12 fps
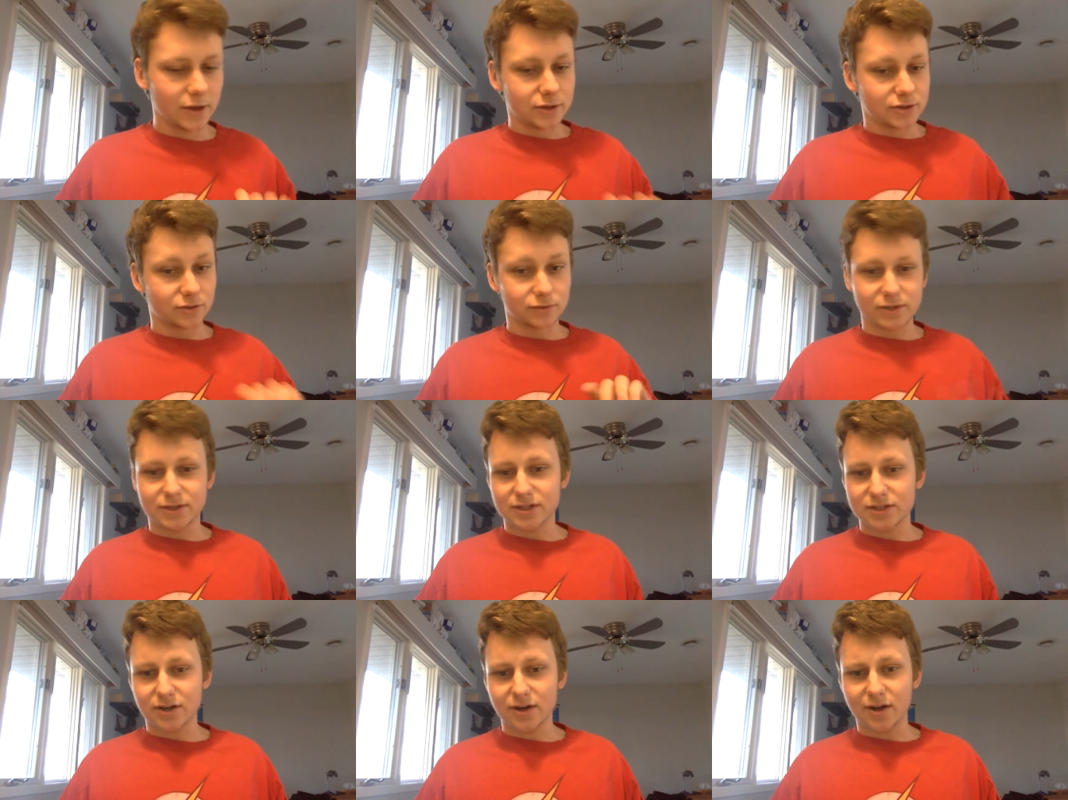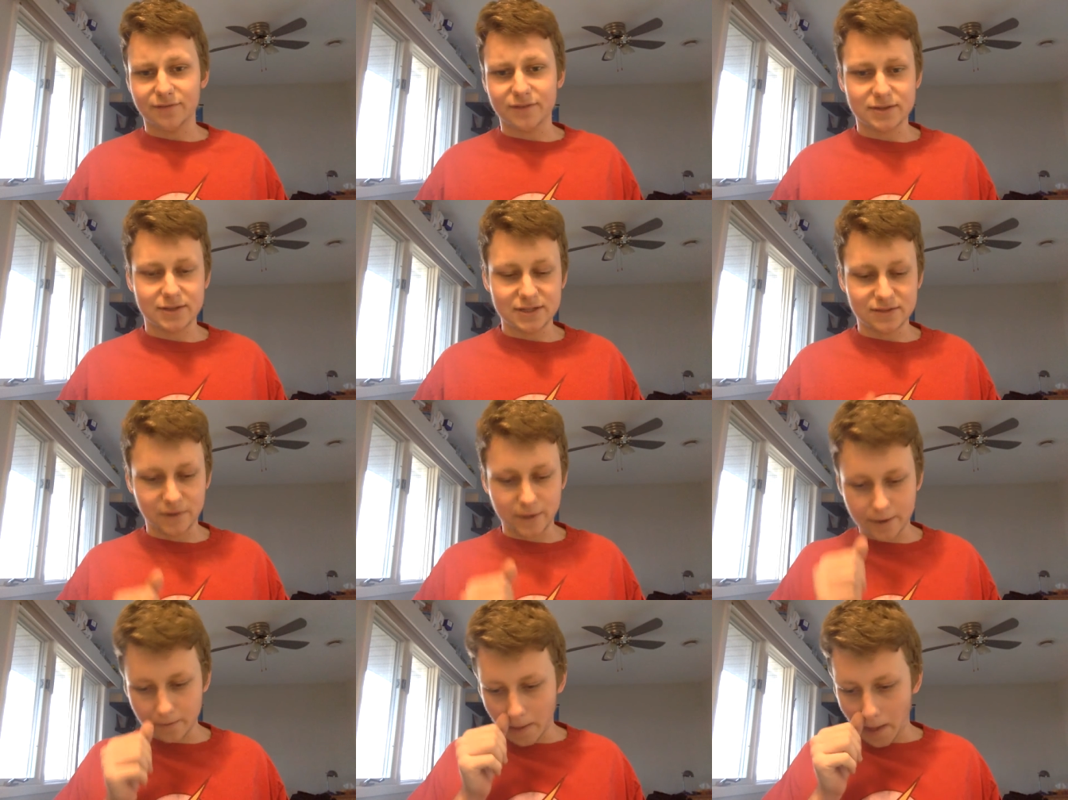So to, to start off this this
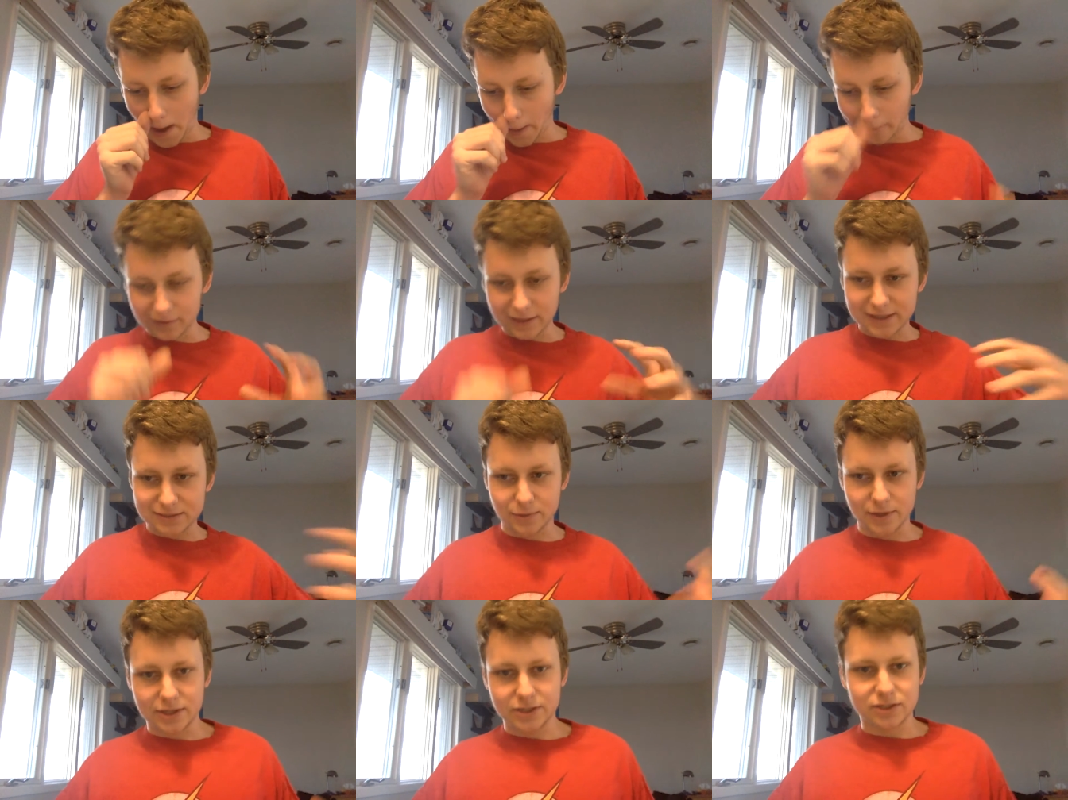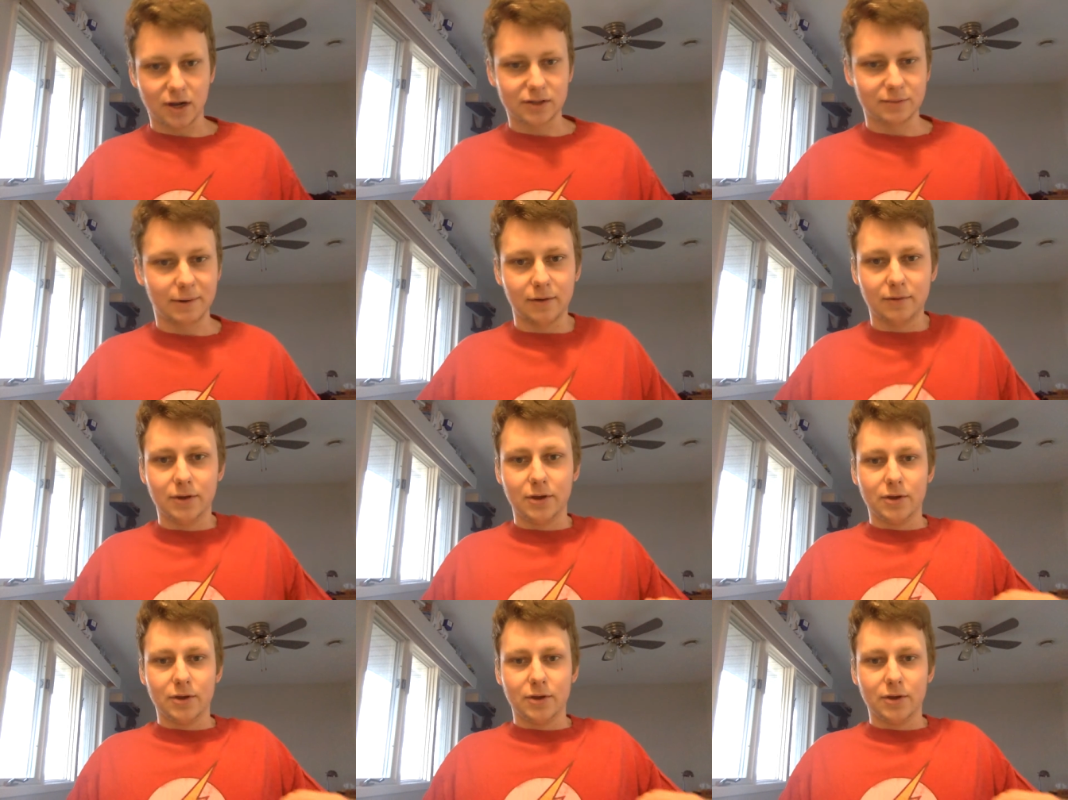video, on um, the last one I just talked about,